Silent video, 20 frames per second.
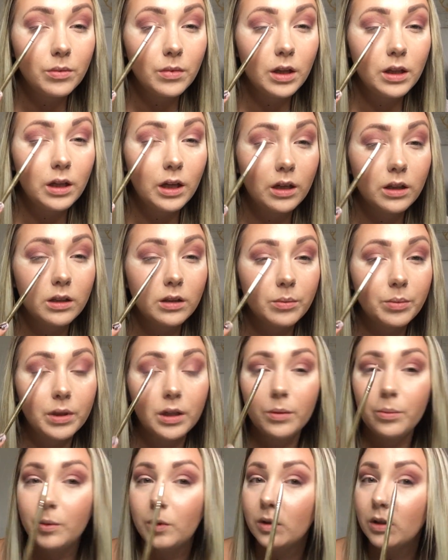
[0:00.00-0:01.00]
a lot of the
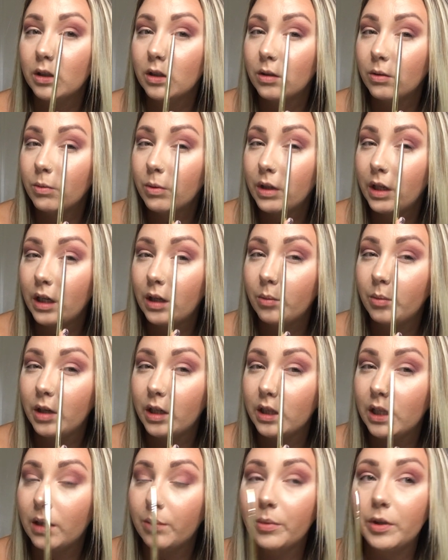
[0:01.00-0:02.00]
purple, we kind of
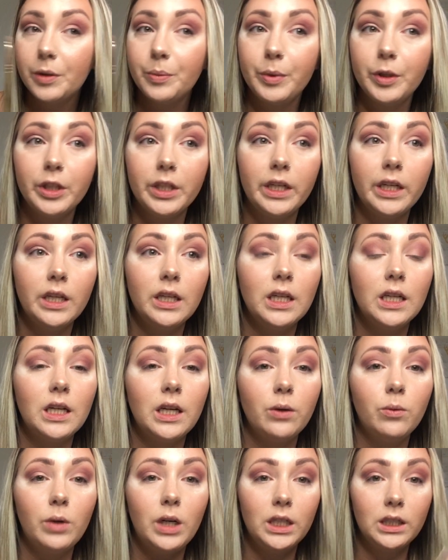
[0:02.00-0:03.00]
brought that purple in, and
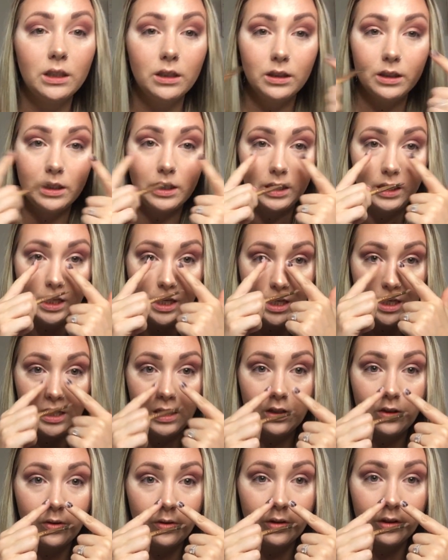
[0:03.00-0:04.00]
I want the
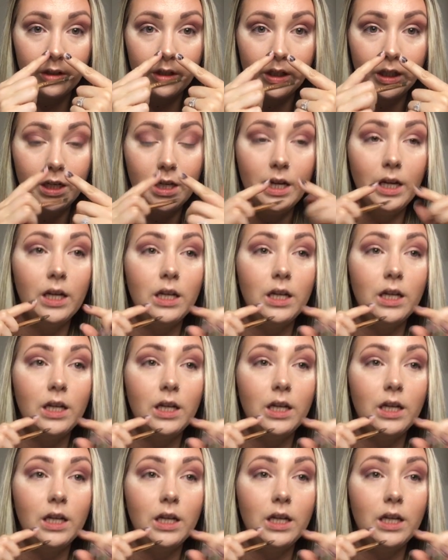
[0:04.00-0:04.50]
inner corner